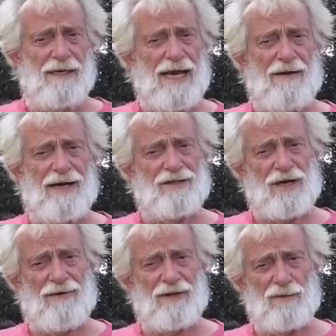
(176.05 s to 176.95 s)
Now I
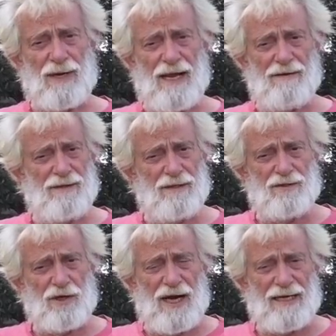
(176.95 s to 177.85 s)
travel around,
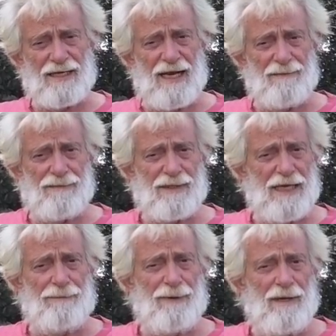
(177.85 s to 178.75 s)
try to
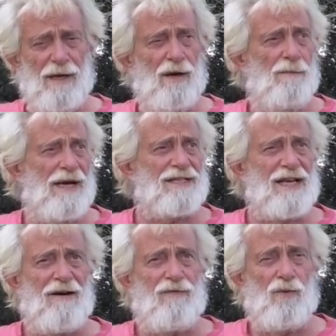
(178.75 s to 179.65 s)
keep
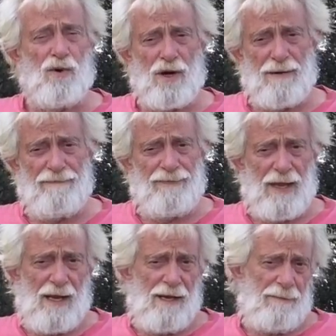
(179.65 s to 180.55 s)
myself warm.
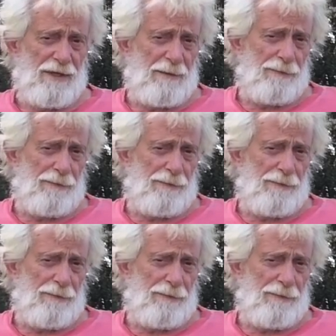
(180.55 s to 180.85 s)
But the